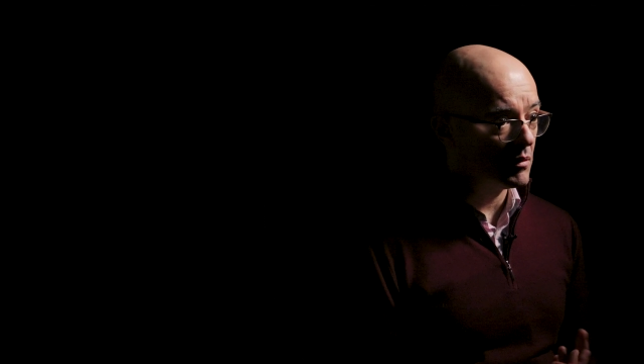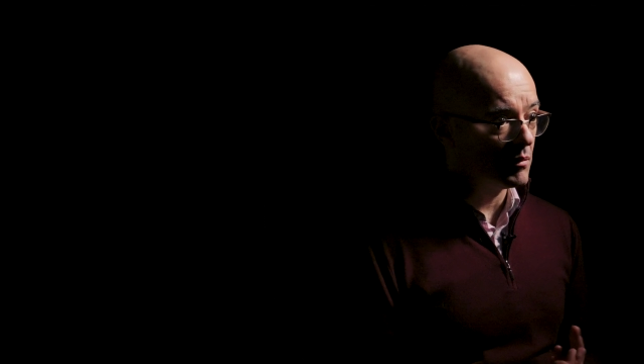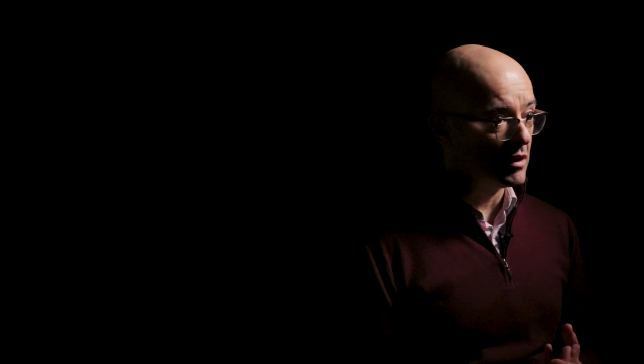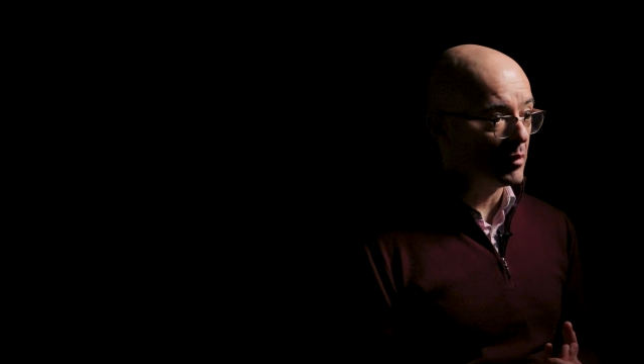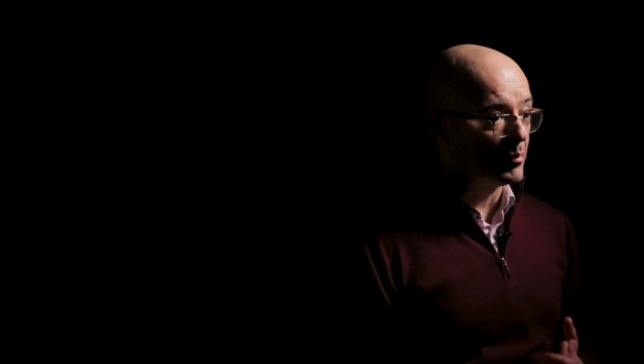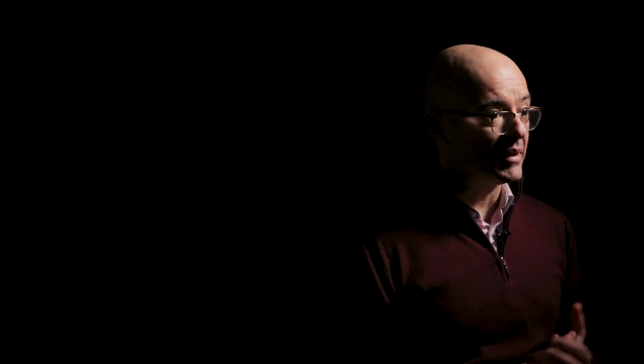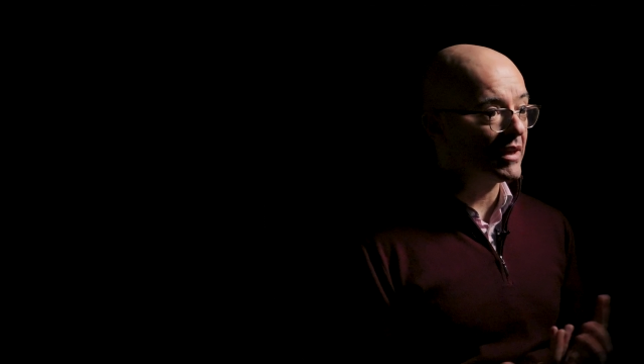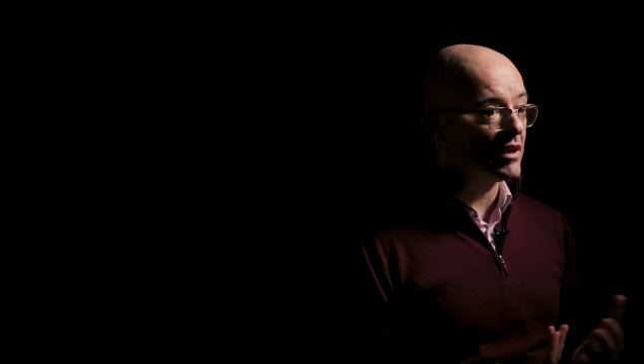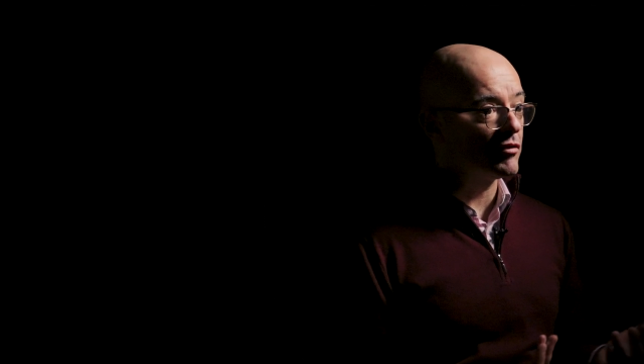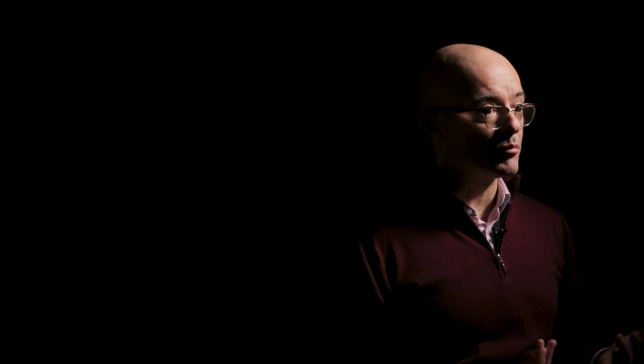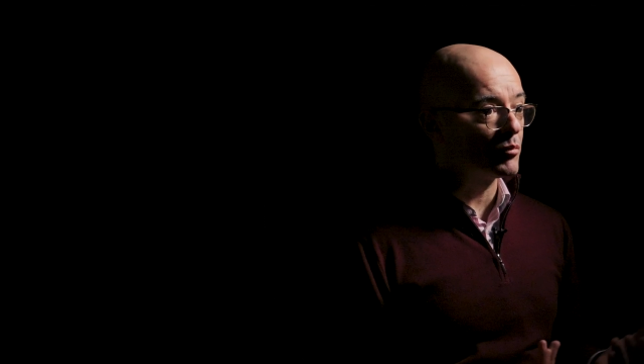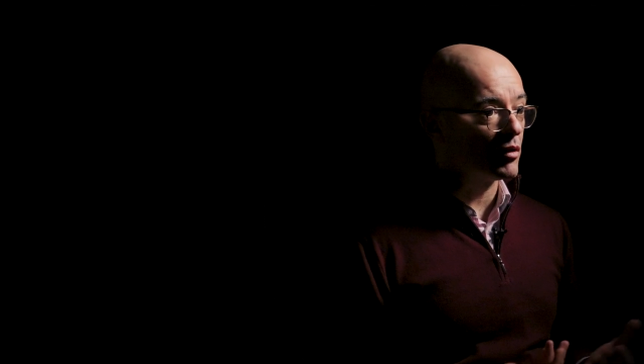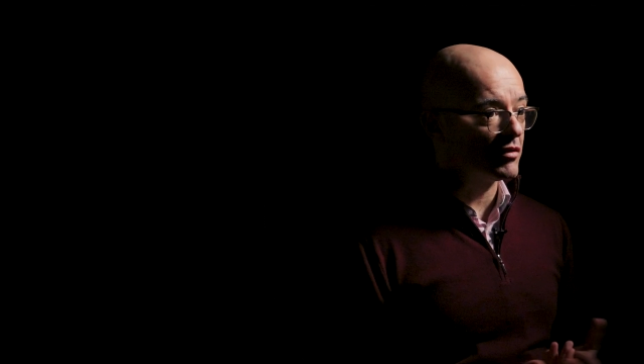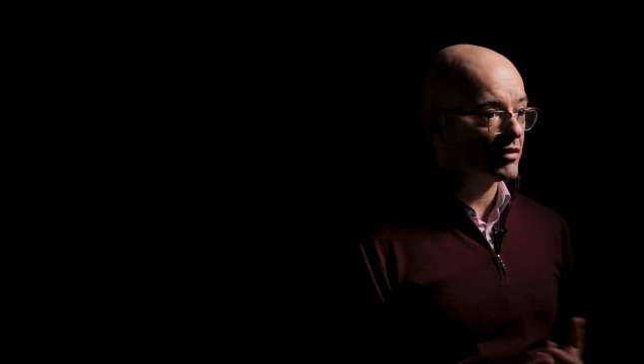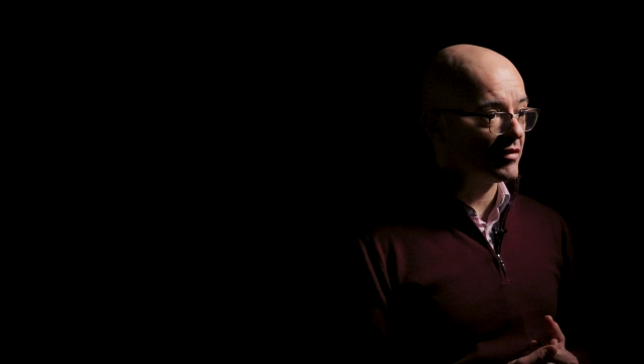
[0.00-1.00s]
an application
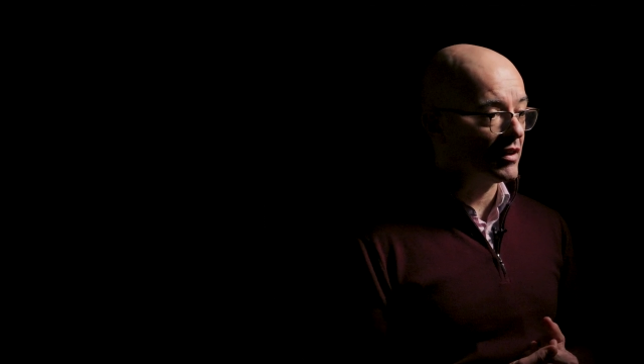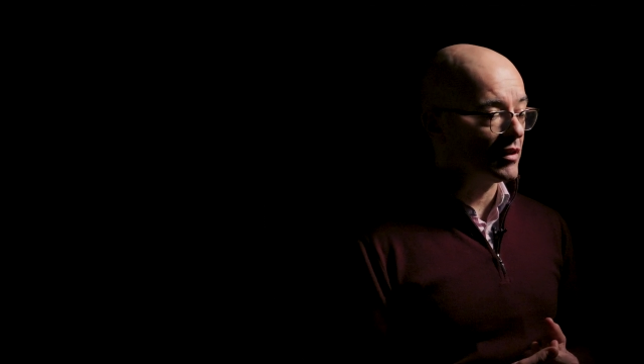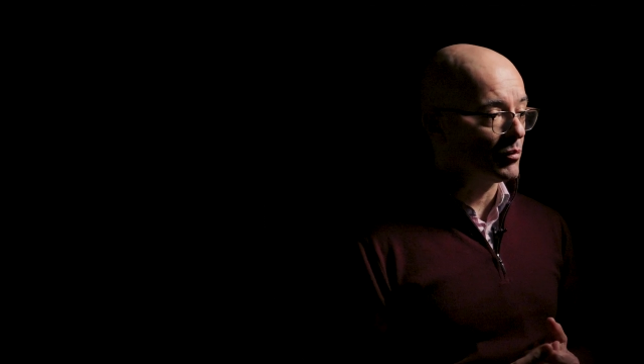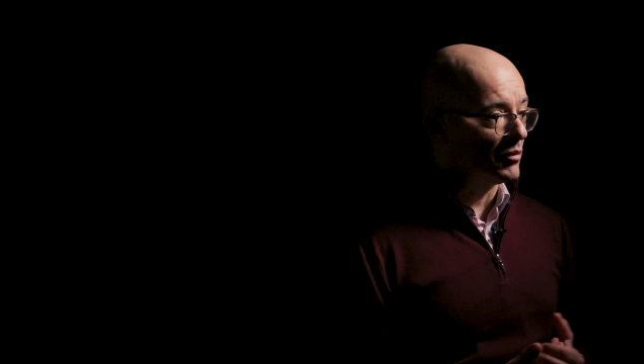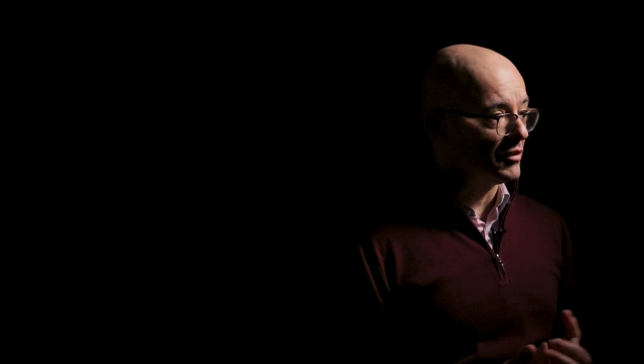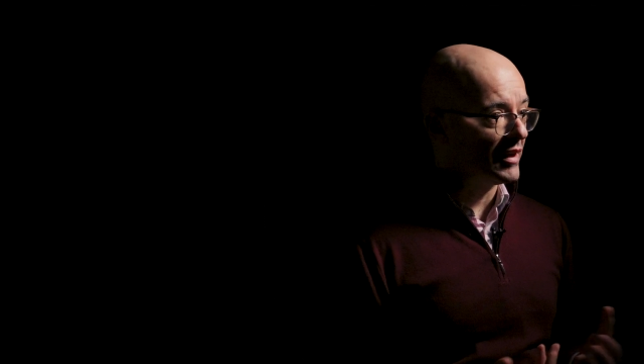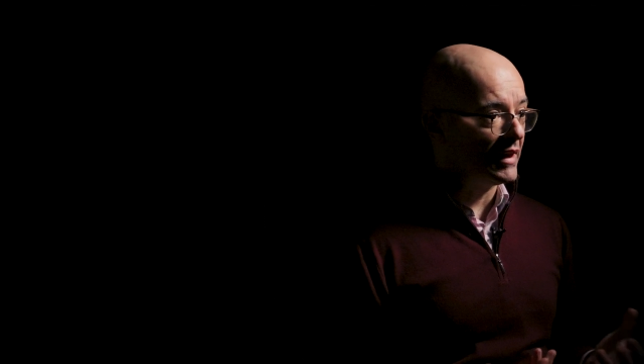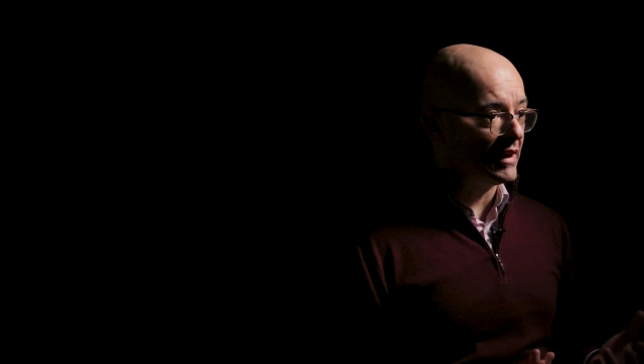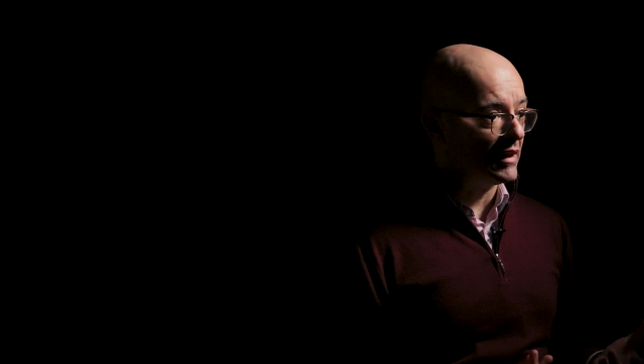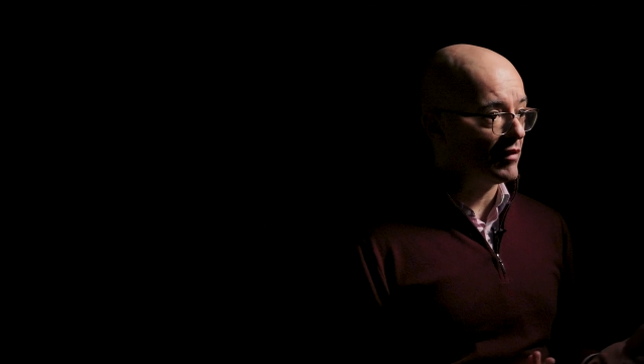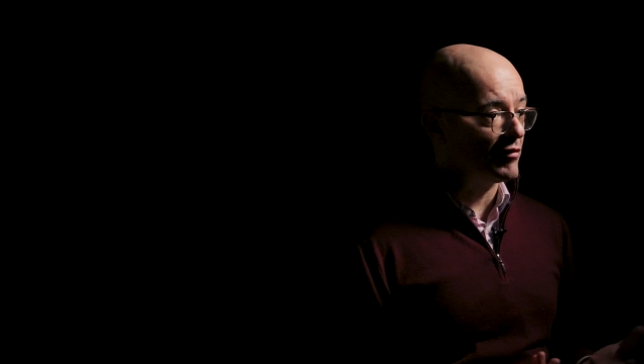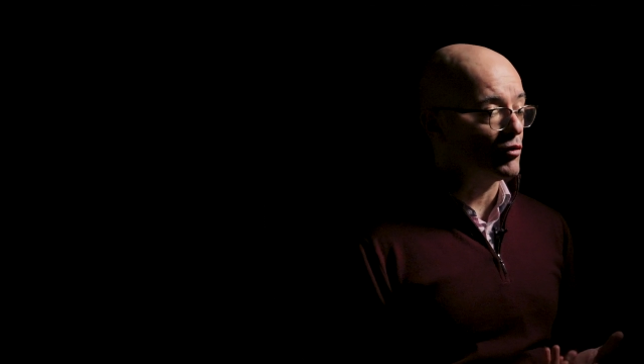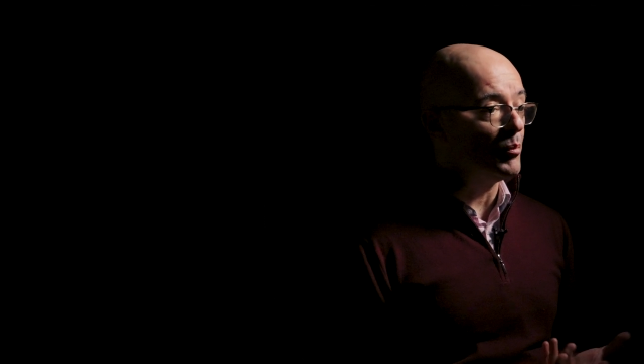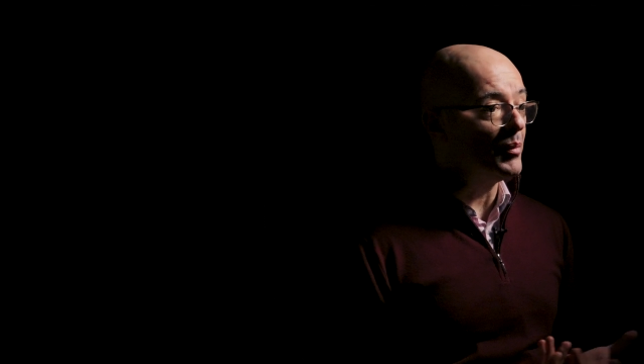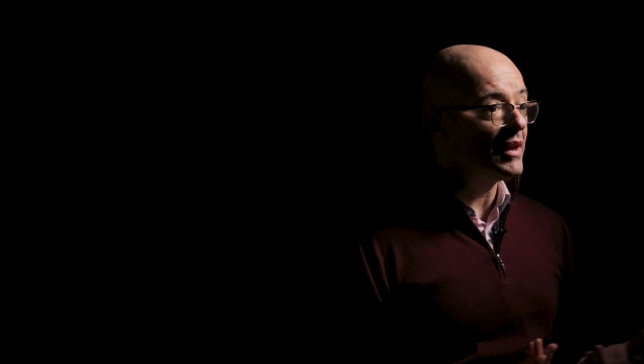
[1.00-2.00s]
process that will take a
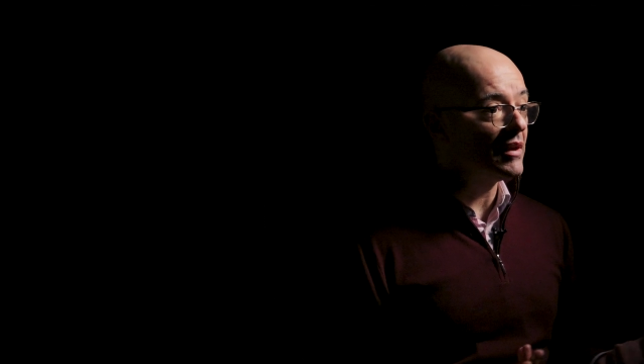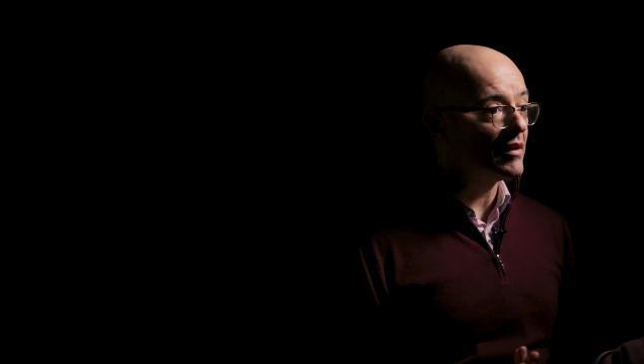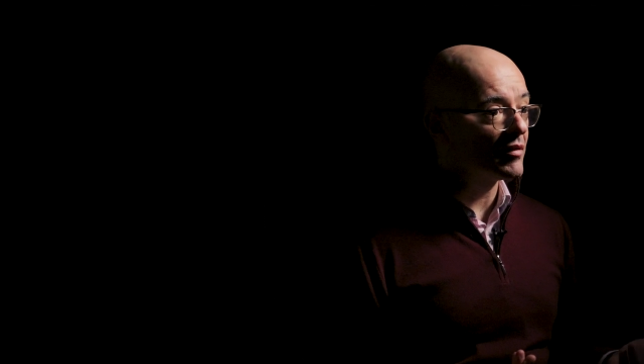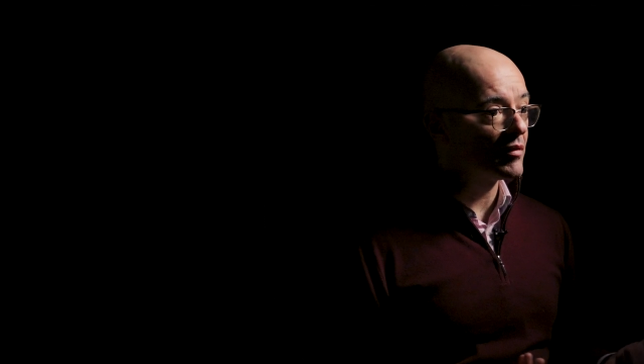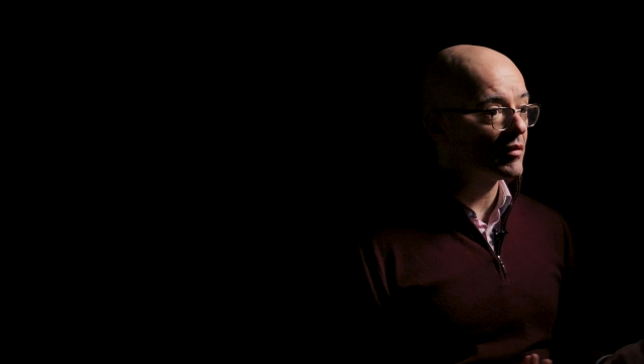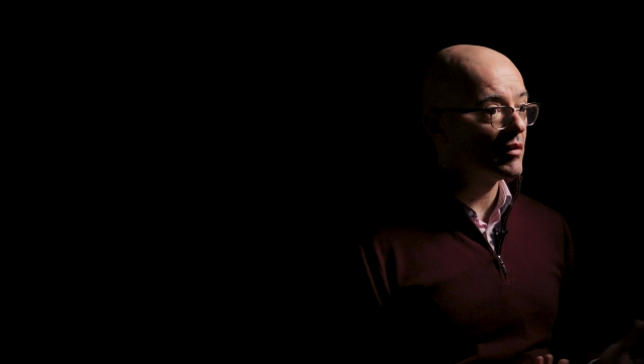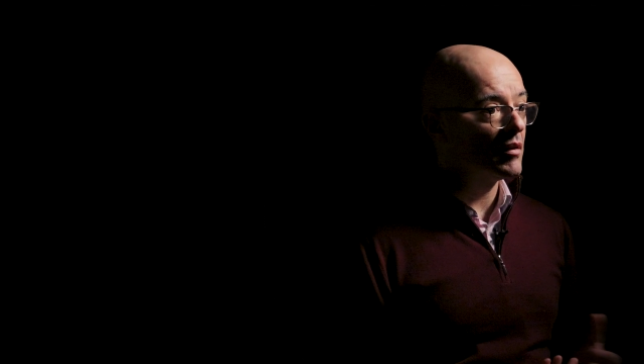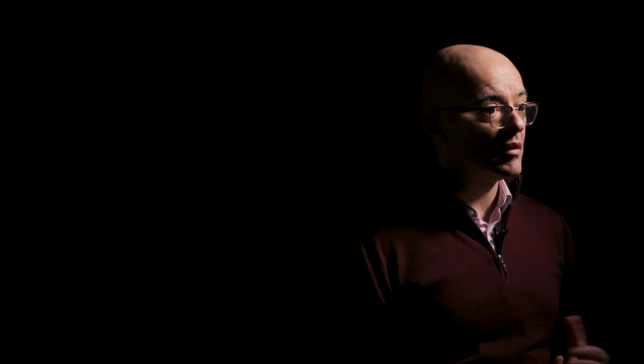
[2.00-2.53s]
few minutes